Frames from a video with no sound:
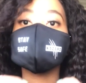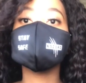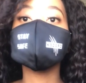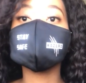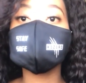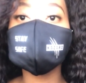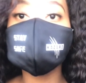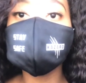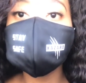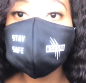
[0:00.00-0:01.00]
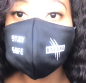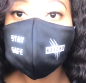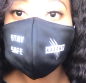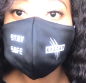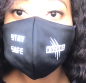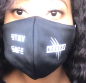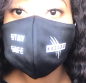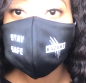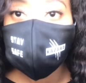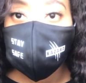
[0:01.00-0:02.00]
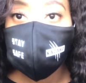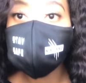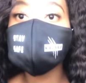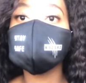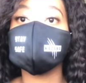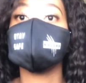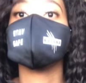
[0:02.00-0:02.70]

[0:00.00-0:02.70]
there we go. So